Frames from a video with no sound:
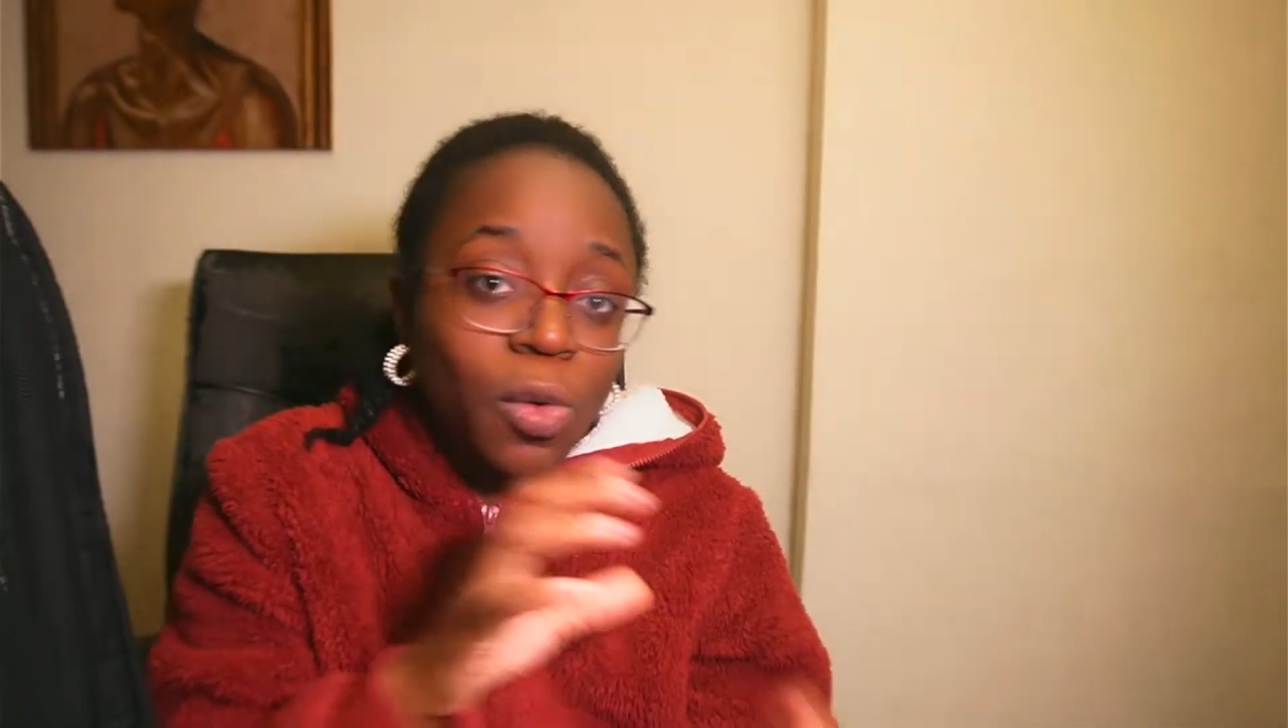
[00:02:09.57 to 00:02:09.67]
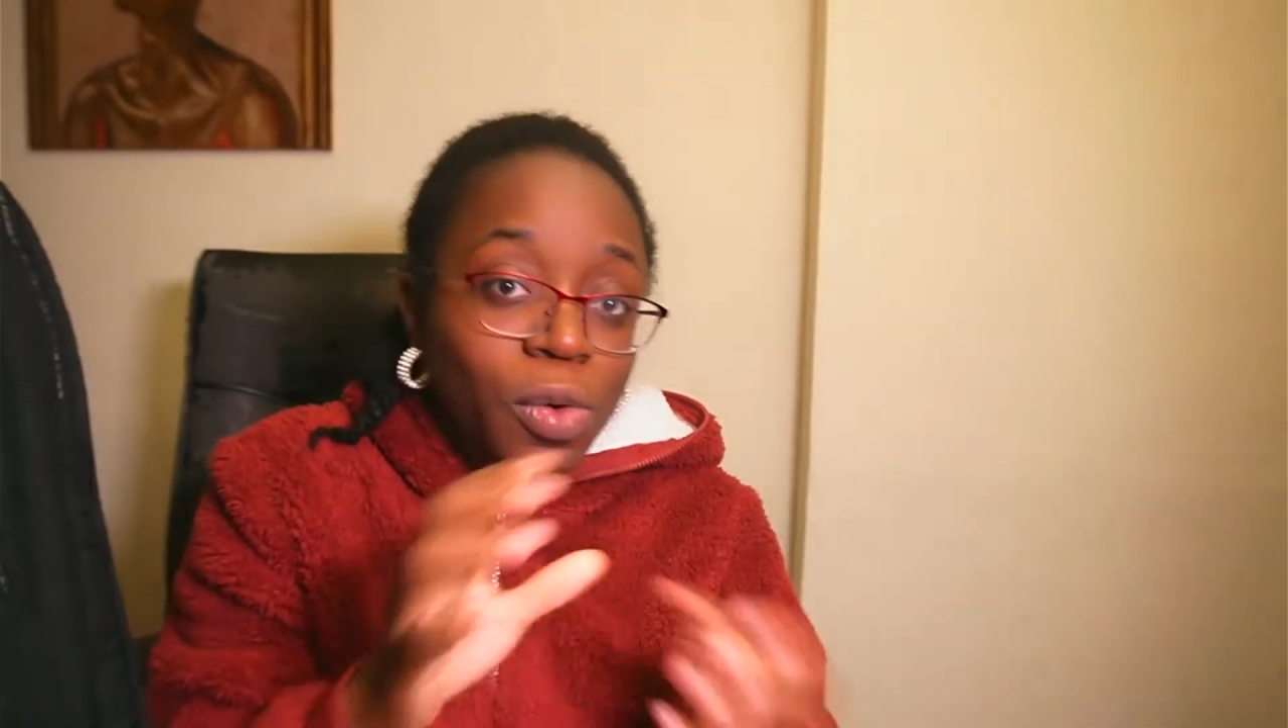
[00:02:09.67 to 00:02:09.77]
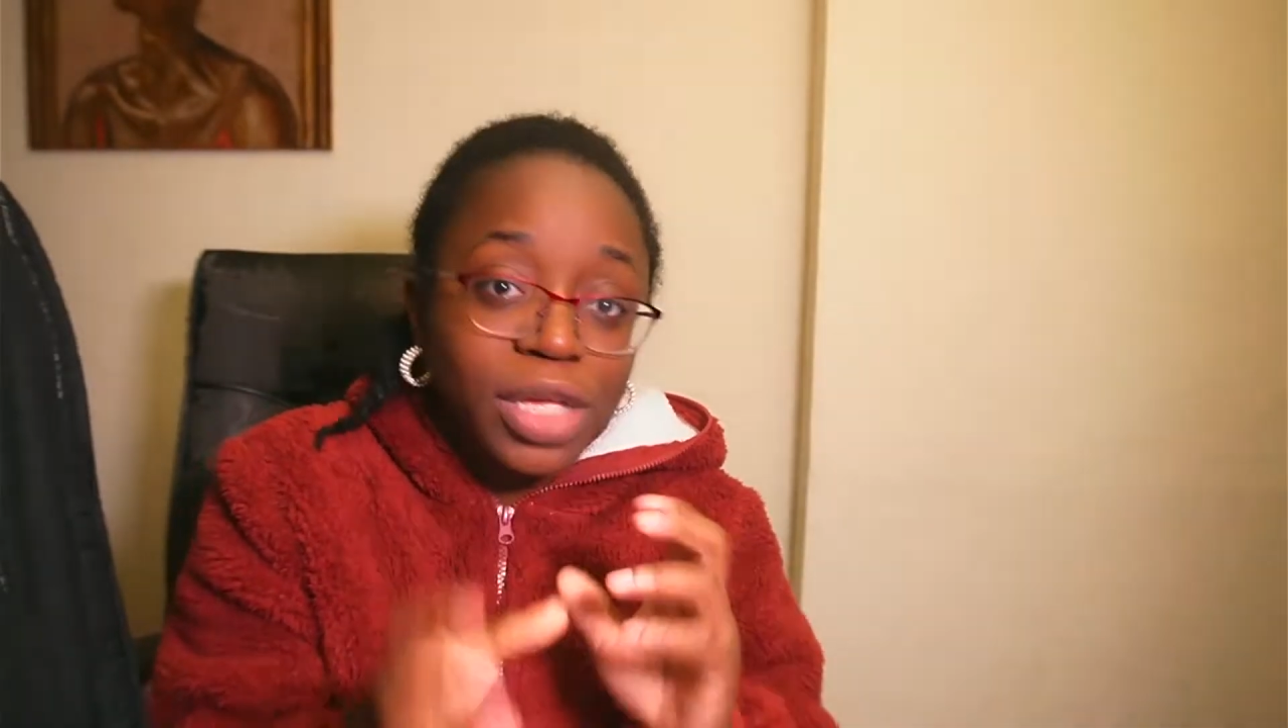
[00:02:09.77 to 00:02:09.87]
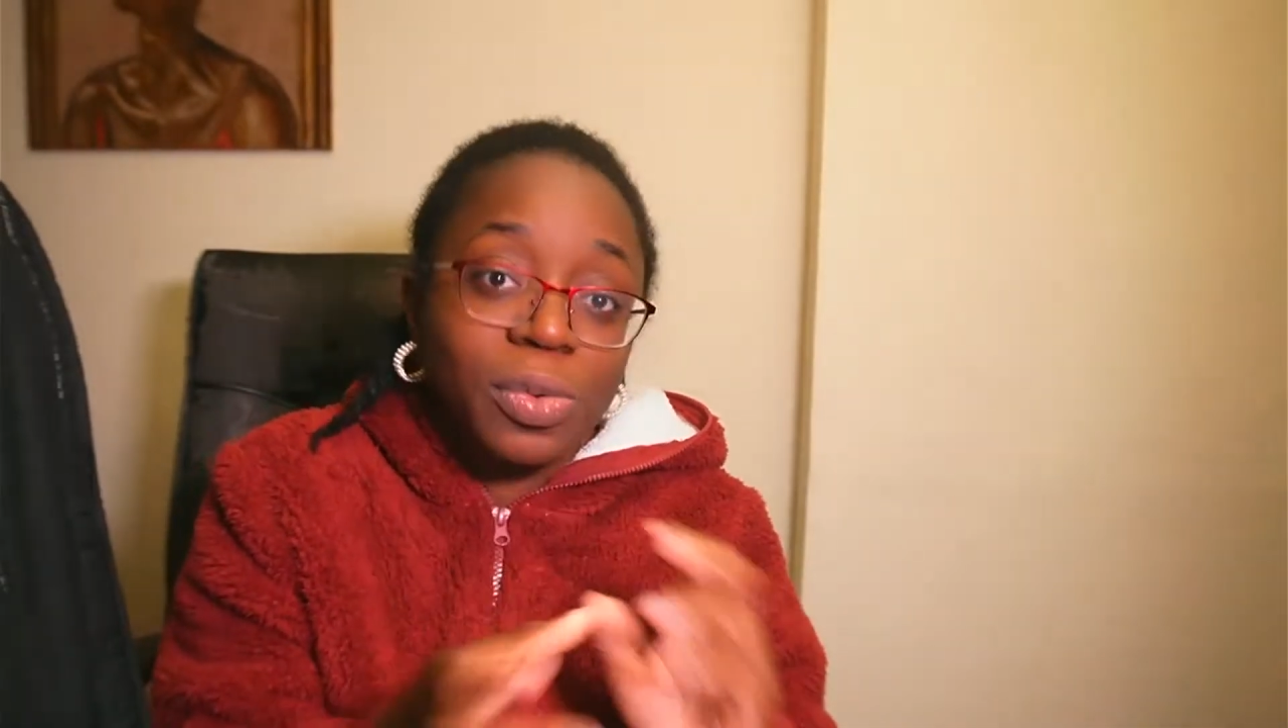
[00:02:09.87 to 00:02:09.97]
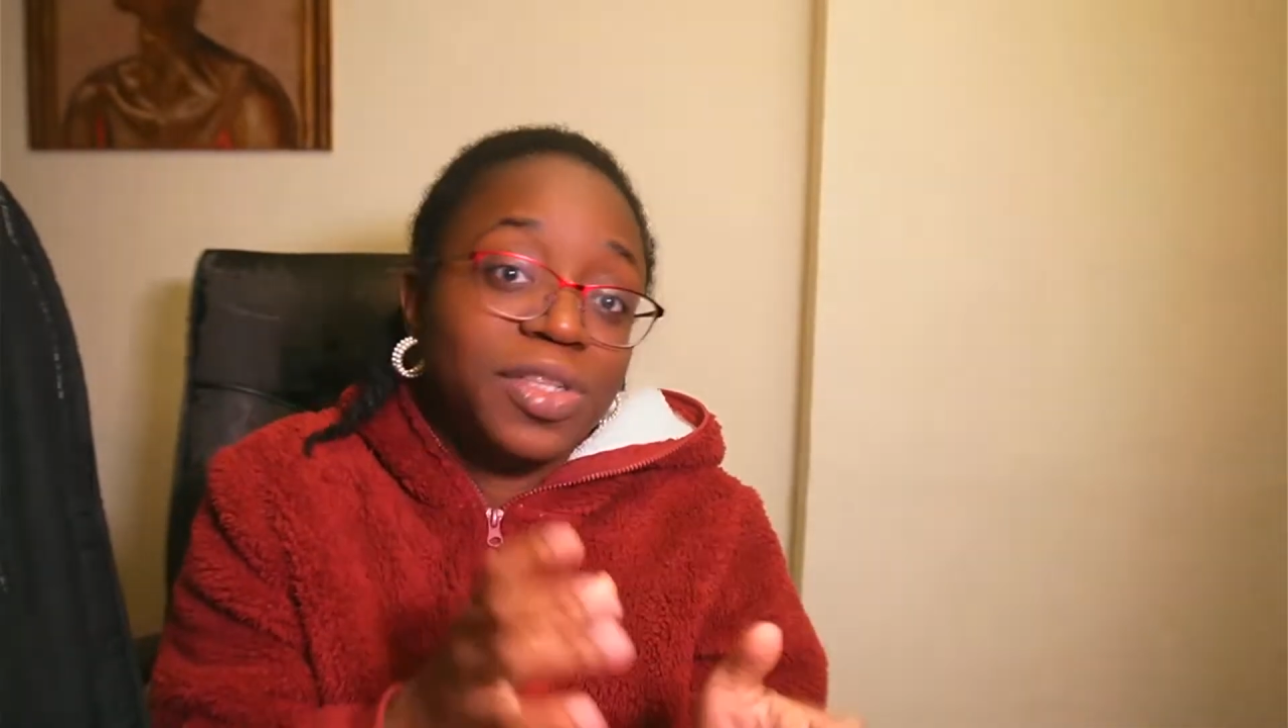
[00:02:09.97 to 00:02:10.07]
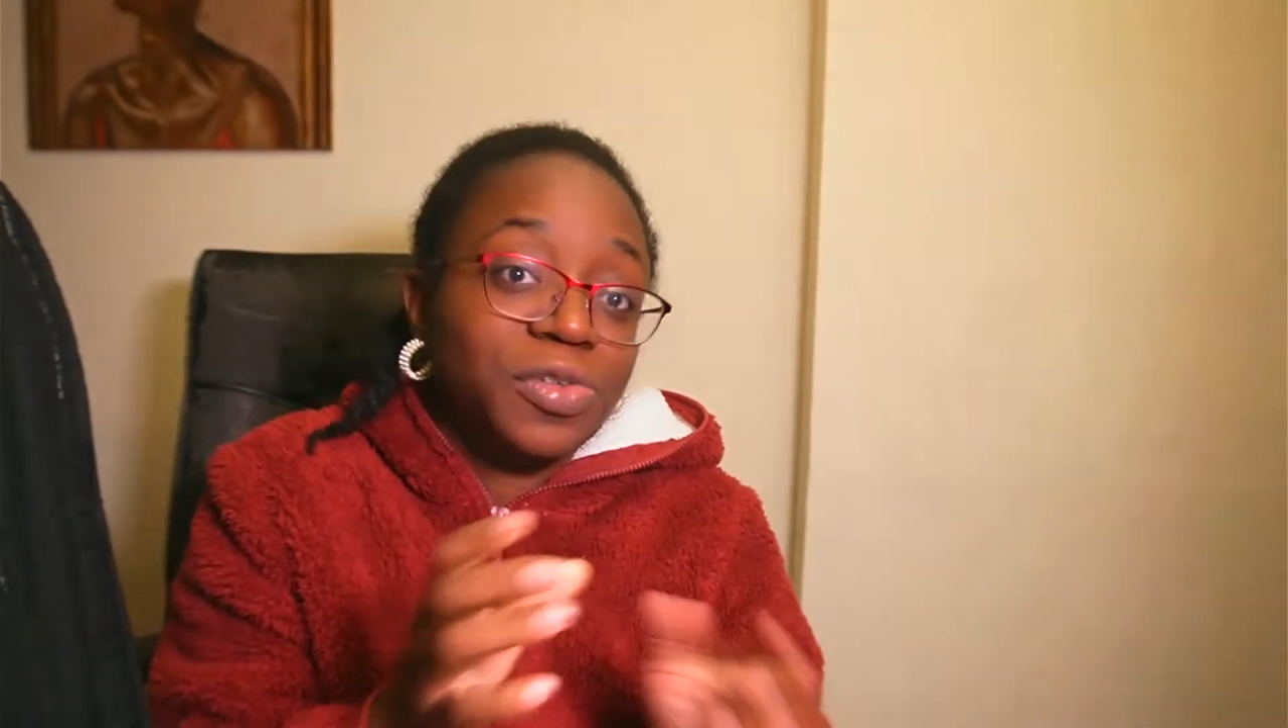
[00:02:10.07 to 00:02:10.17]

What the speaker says: working with